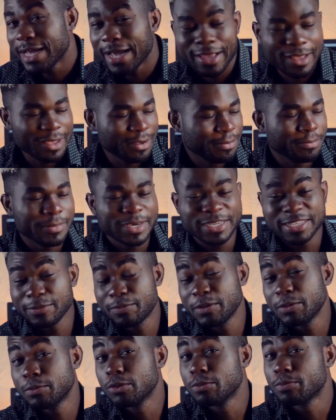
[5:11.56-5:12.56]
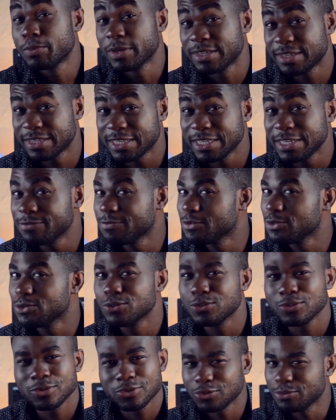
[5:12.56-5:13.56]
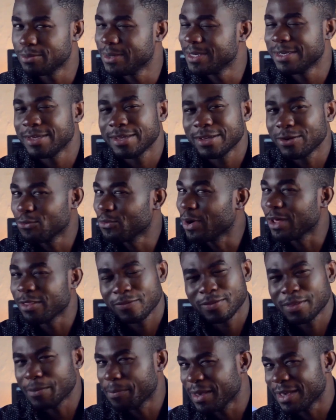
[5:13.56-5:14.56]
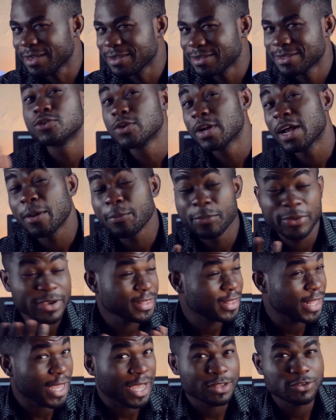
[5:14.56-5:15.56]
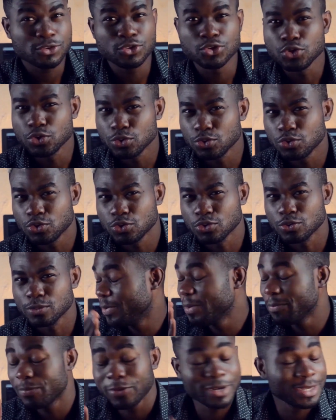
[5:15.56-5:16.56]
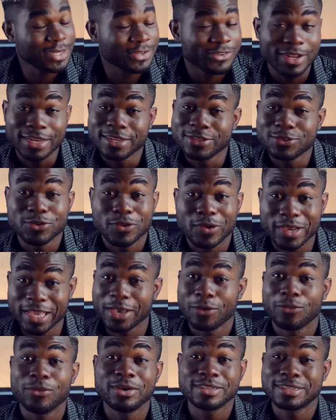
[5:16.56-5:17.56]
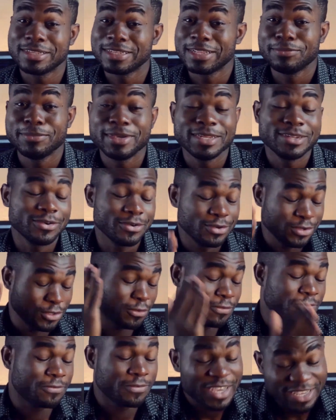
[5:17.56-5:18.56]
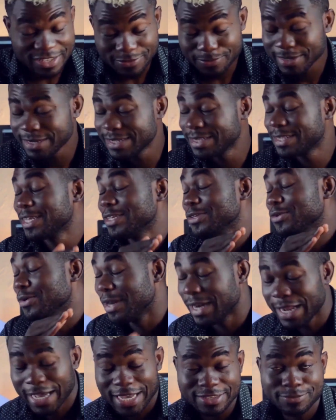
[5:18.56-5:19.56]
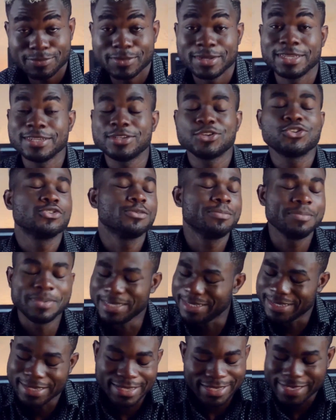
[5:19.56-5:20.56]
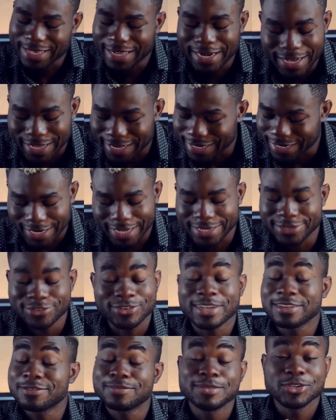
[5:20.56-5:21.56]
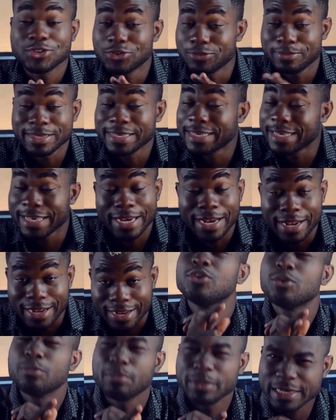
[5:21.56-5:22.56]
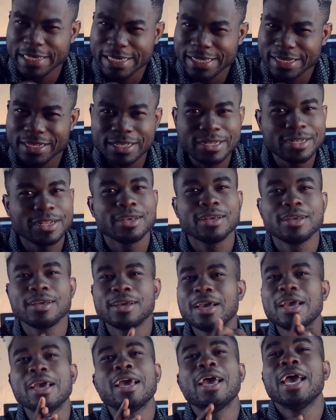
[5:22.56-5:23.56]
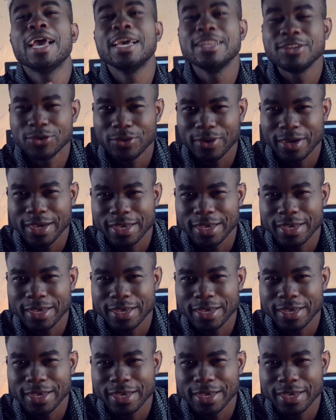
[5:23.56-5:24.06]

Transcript: that makes the people perceive you to be one of the best. So now bring that to YouTube. People literally do not care what's in the middle. Your first minute and your last minute should be killer. Like, trust me, it should be killer. Your beginning and your